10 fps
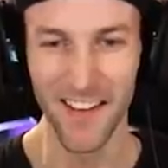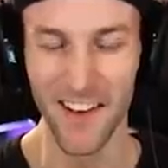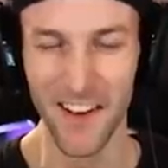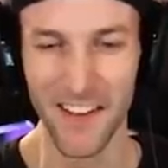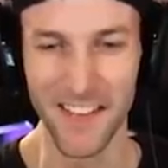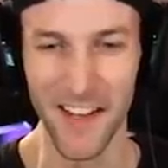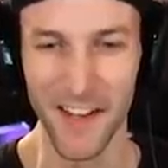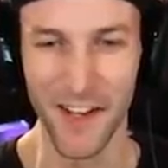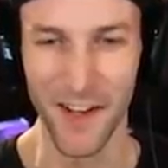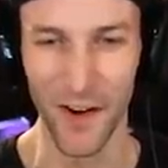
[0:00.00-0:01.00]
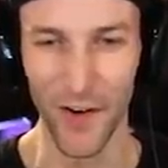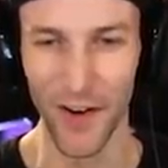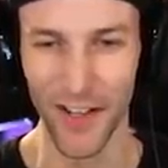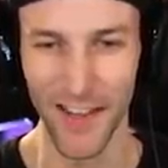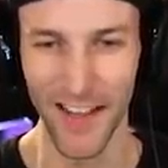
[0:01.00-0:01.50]
Oh, he's like
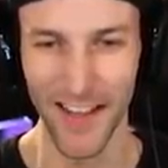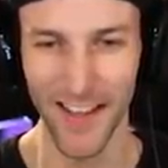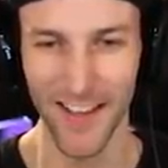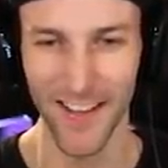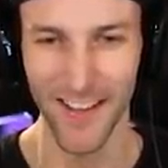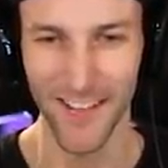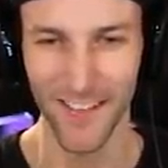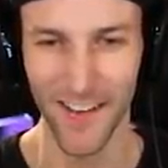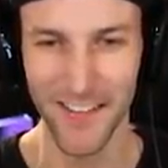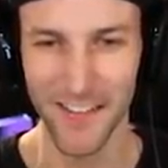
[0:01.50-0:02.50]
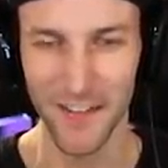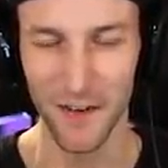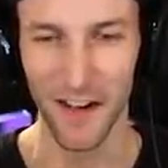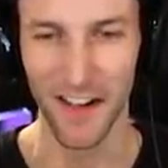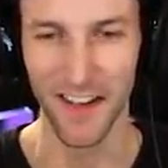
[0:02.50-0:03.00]
gargling. Why is he
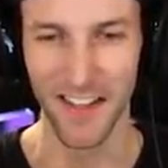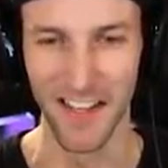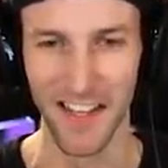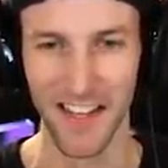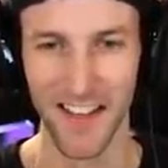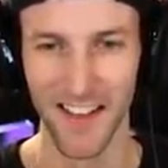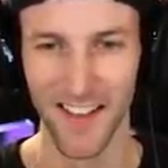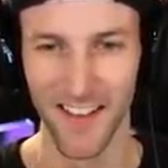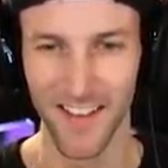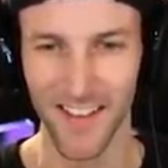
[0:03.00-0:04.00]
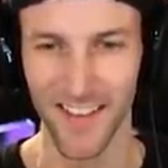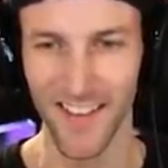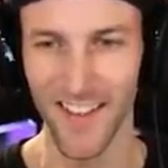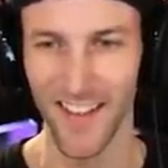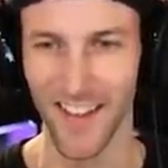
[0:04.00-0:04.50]
so ugly?
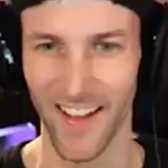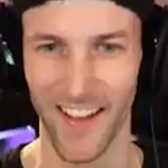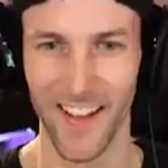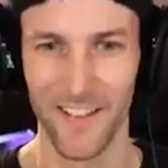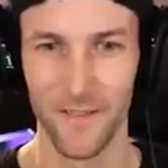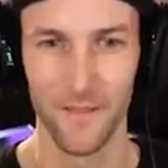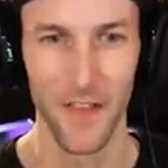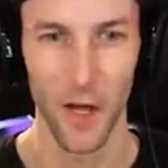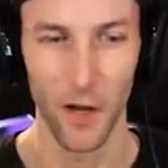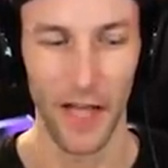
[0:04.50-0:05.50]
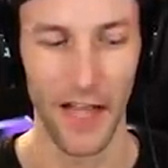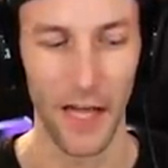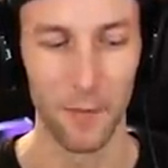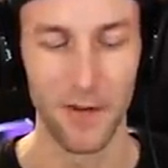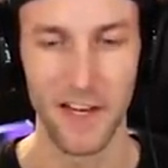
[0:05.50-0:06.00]
Ugh. Okay, I
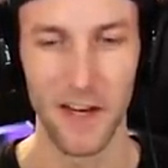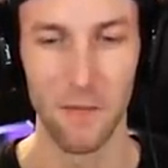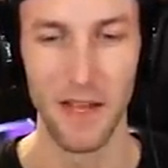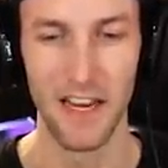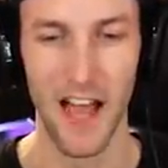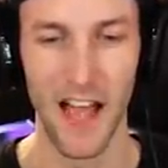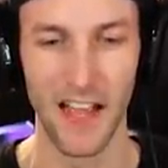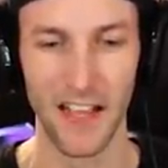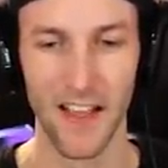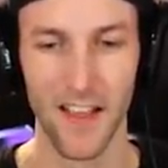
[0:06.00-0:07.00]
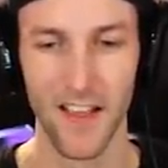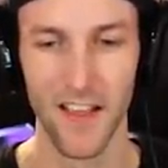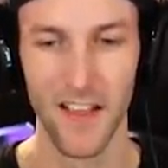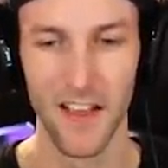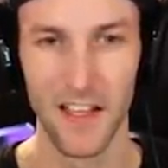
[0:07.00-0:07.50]
gotta pretend to be an egg.
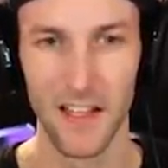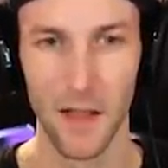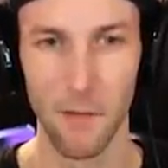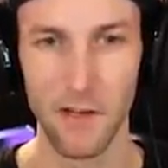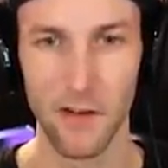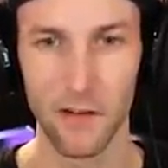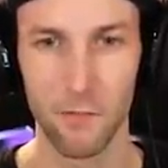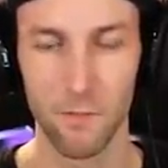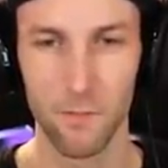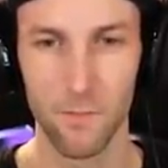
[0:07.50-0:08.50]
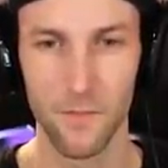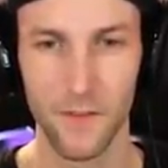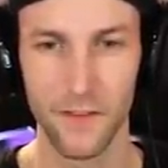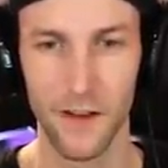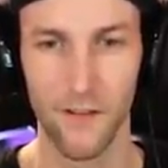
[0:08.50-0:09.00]
Let me just
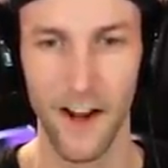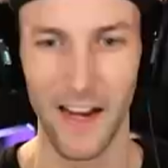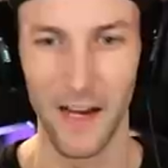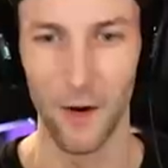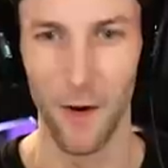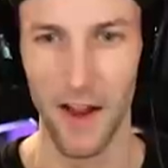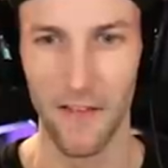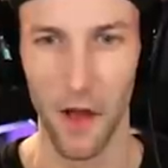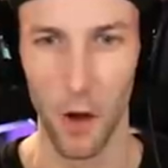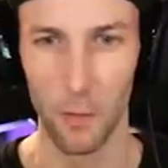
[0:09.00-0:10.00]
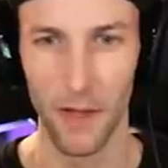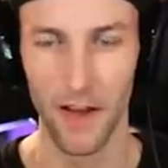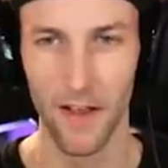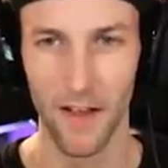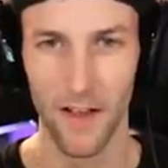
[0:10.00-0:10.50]
sit right here, right in the
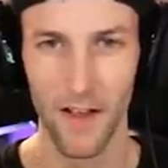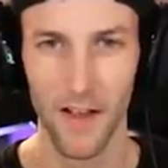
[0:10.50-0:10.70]
open.